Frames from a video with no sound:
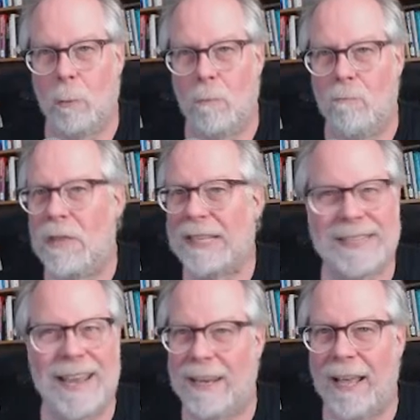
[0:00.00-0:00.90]
that's
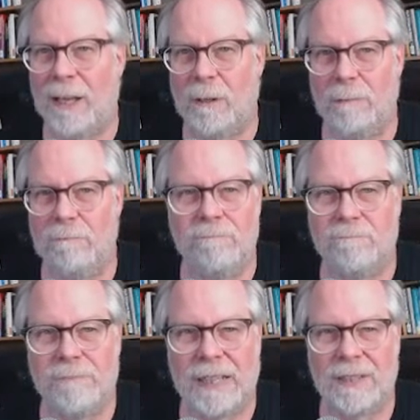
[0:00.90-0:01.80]
not yellow.
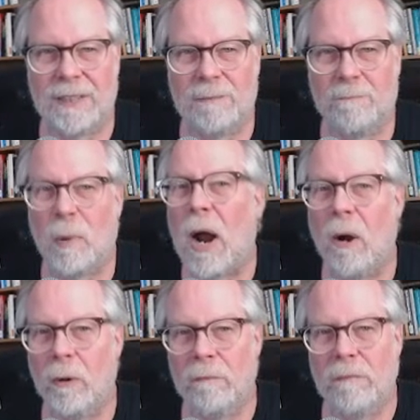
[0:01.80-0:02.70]
That's brown,
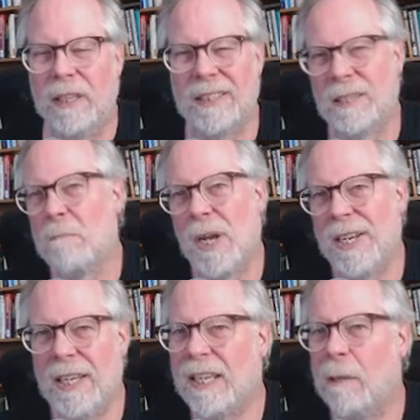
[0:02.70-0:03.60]
and it's a muddy,
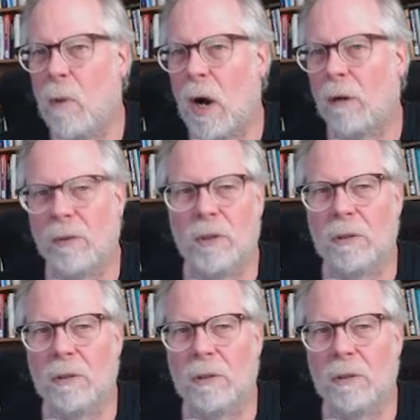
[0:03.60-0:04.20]
icky brown too.